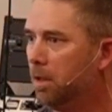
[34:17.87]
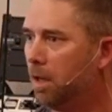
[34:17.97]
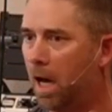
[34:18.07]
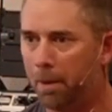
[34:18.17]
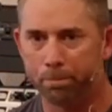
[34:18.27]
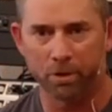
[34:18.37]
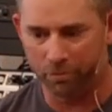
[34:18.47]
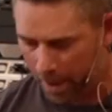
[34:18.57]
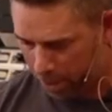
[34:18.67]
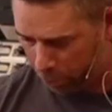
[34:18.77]
I'll
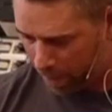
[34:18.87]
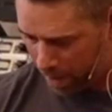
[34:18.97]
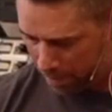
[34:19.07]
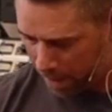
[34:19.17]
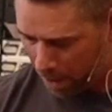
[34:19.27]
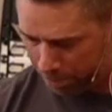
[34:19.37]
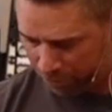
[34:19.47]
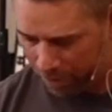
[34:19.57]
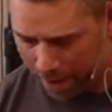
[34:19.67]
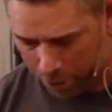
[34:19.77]
provide a ram and I'll
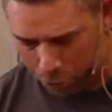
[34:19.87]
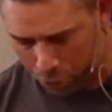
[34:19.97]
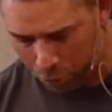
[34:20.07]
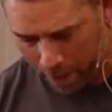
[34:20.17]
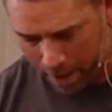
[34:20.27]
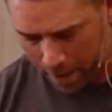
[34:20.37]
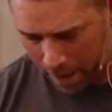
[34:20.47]
provide a new way and